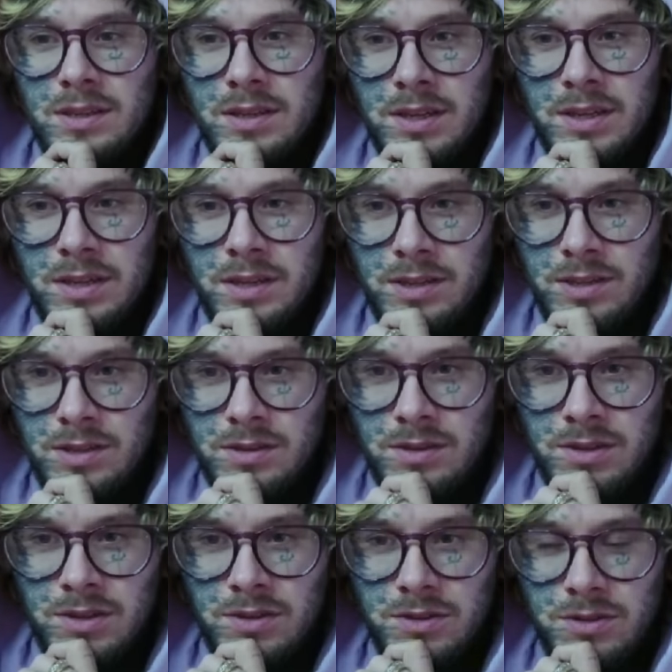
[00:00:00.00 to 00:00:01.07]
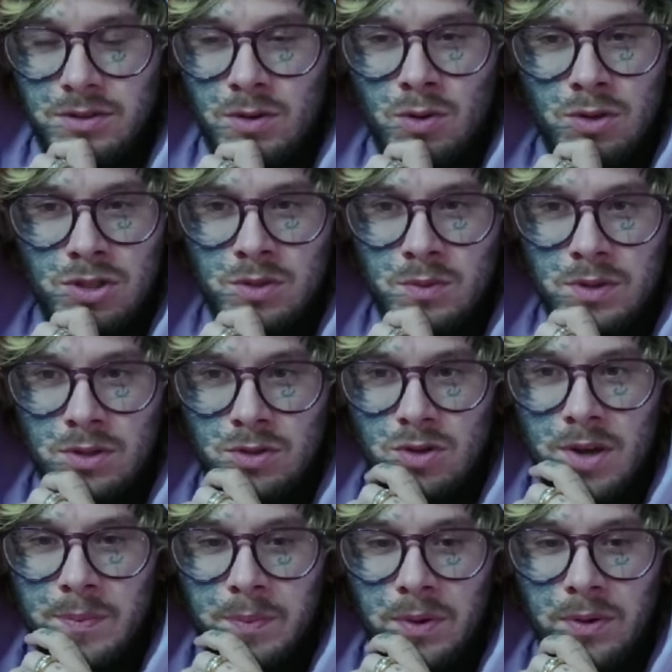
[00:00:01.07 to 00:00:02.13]
and, you know, of course you want to
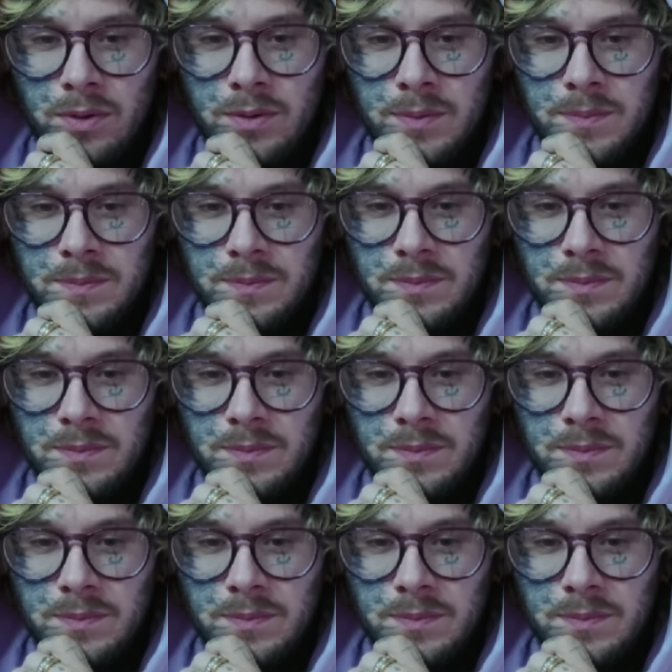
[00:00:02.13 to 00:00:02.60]
drop your